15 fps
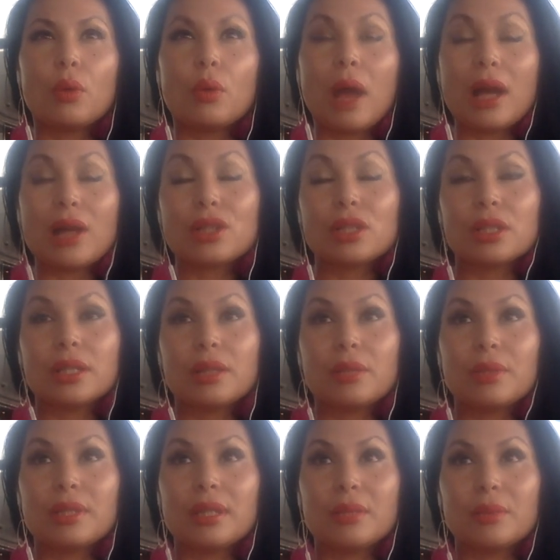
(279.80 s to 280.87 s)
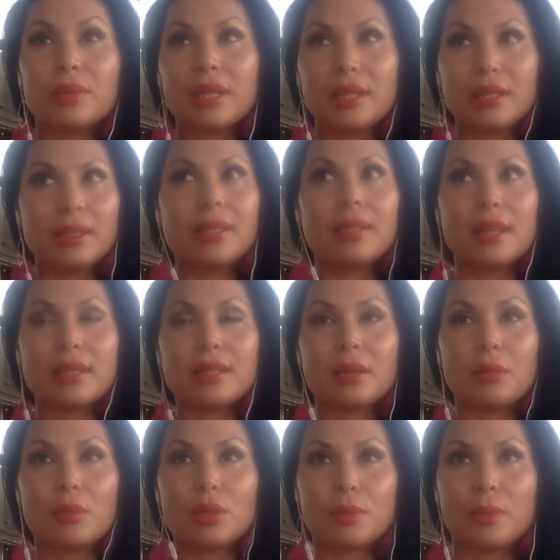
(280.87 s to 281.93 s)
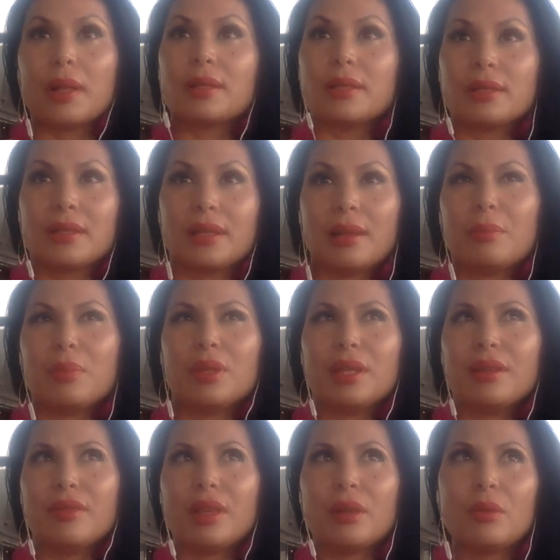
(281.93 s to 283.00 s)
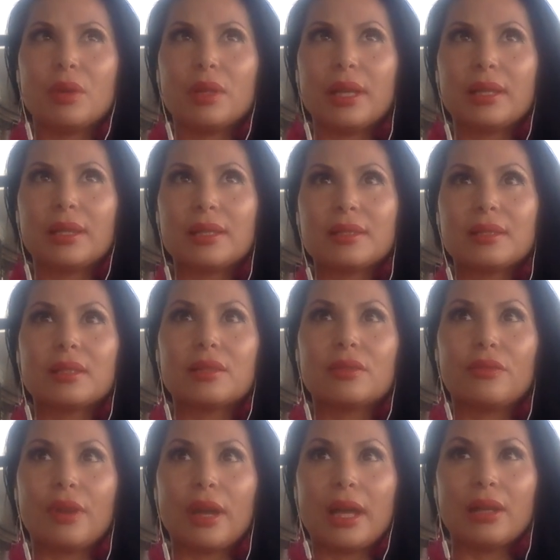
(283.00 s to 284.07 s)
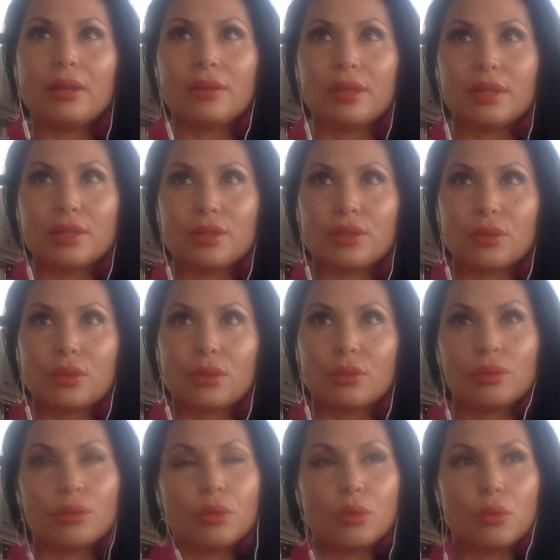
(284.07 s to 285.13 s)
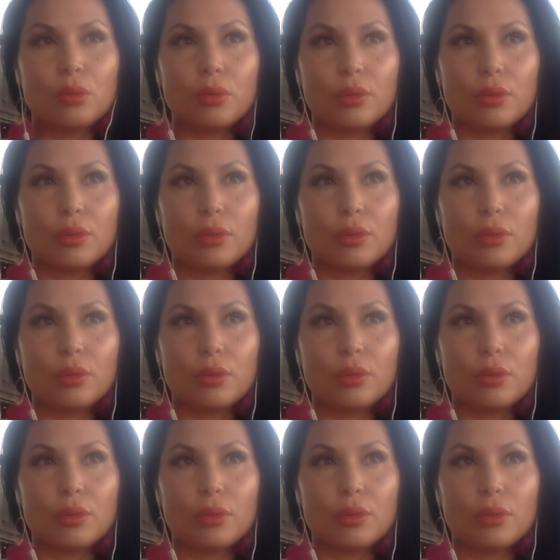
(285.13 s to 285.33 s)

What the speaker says: actually we did get some responses, and I believe they were like, this is fine, or this is cool.